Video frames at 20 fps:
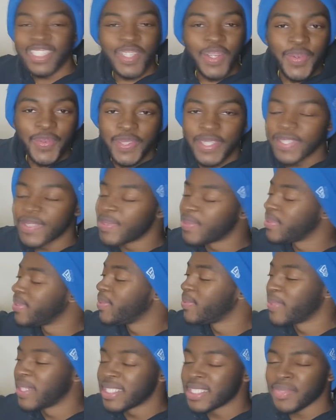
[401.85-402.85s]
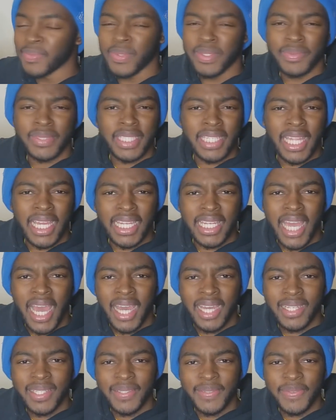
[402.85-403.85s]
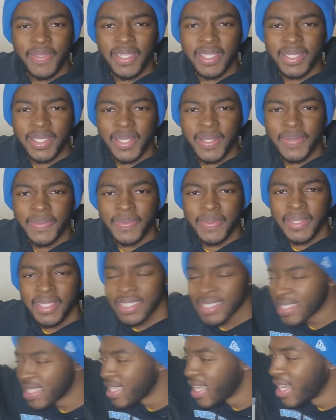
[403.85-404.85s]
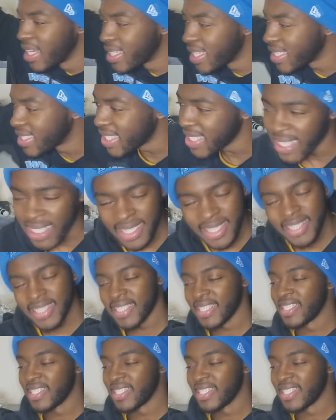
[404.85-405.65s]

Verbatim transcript: It's over. You you reached the what was it like 900 feet or so? You're done. That's it.